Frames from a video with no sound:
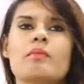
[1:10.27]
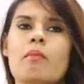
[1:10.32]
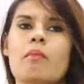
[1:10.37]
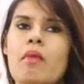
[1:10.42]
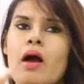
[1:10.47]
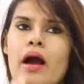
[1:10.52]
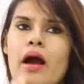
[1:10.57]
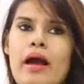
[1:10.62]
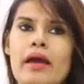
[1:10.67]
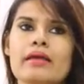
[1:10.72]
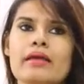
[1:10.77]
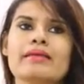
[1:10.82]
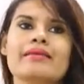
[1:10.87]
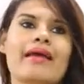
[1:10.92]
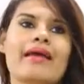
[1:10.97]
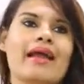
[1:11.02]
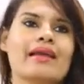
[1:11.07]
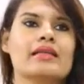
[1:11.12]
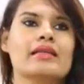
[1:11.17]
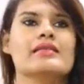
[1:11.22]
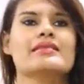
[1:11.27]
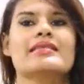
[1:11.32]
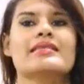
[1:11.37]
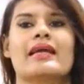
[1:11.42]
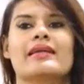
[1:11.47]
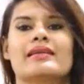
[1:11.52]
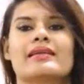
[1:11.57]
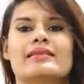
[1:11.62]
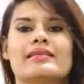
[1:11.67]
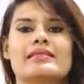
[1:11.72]
my natal
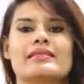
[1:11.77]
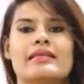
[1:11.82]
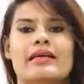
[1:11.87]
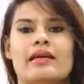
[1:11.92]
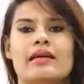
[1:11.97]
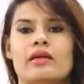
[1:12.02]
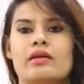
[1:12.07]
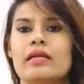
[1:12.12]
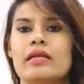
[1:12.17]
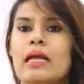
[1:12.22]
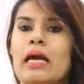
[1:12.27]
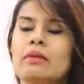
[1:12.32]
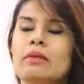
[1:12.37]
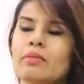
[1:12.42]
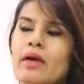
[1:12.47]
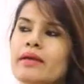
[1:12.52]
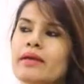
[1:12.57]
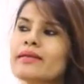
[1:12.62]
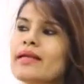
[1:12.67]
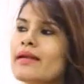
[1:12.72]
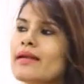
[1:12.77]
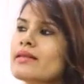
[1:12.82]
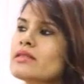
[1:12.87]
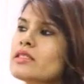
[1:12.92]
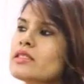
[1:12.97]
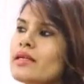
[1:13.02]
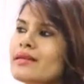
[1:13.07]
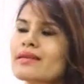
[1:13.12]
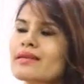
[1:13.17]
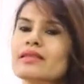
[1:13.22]
Saturn is here, my natal
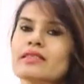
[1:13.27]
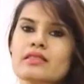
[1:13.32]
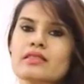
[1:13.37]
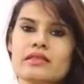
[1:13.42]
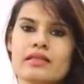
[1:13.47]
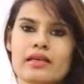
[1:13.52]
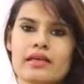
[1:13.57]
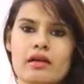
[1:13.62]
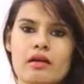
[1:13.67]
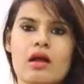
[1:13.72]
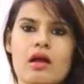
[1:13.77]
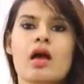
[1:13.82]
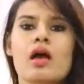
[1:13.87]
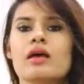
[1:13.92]
Saturn is there,